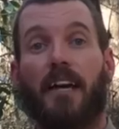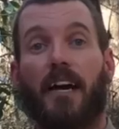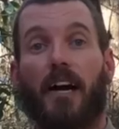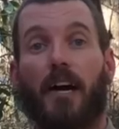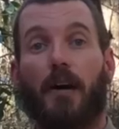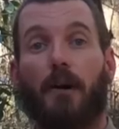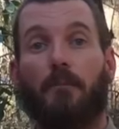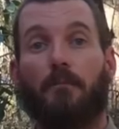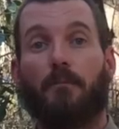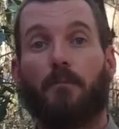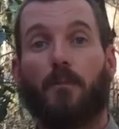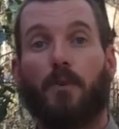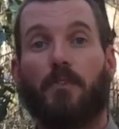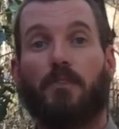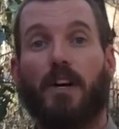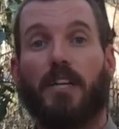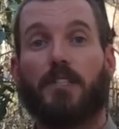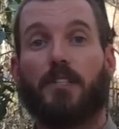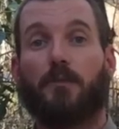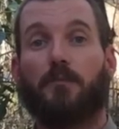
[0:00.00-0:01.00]
Um,
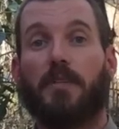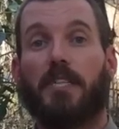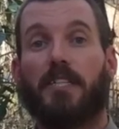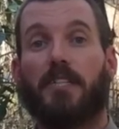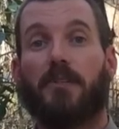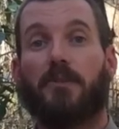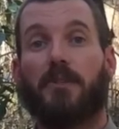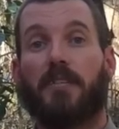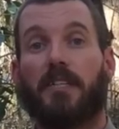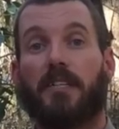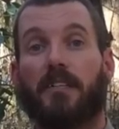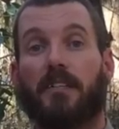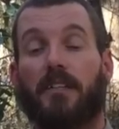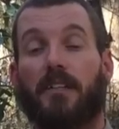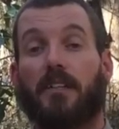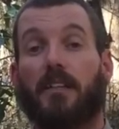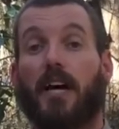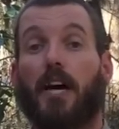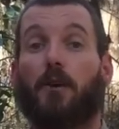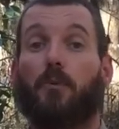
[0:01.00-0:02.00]
we've also been doing
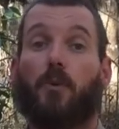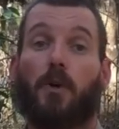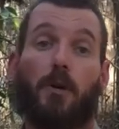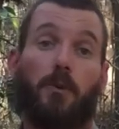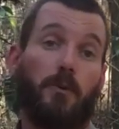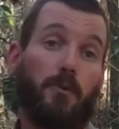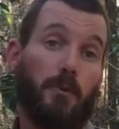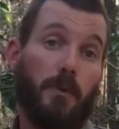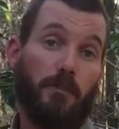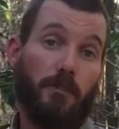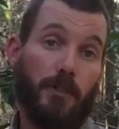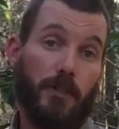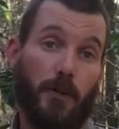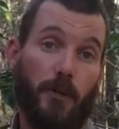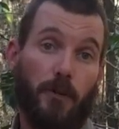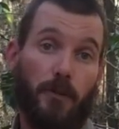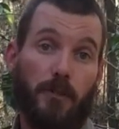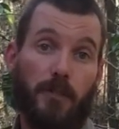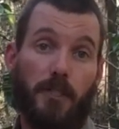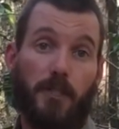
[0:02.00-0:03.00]
a, a lot of work with river
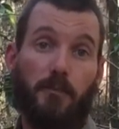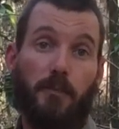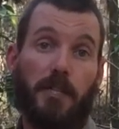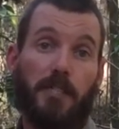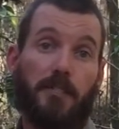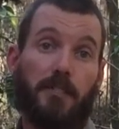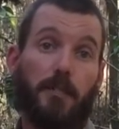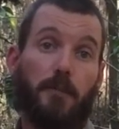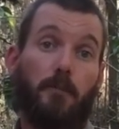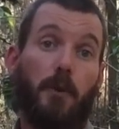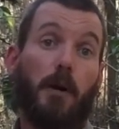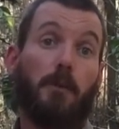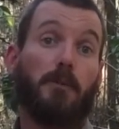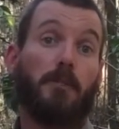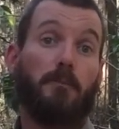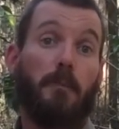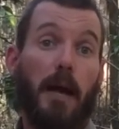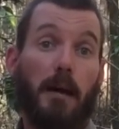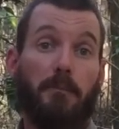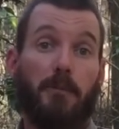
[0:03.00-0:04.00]
turtles, especially the
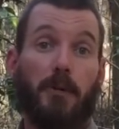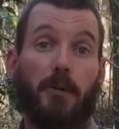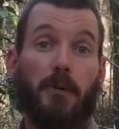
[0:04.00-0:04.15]
Barbour's map